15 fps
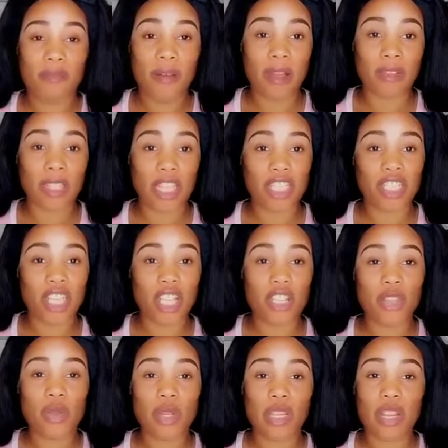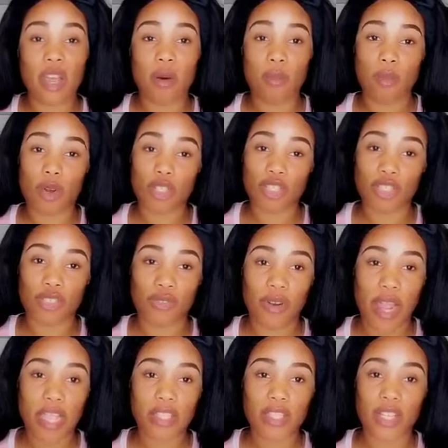foundation, you need a
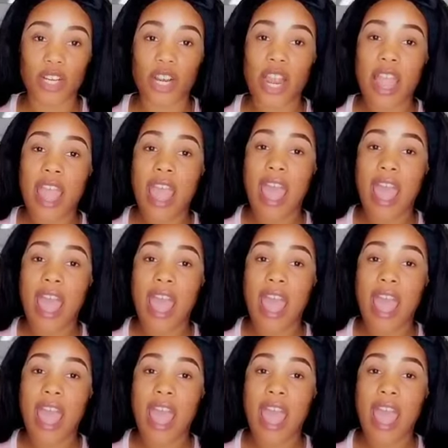moisturizer.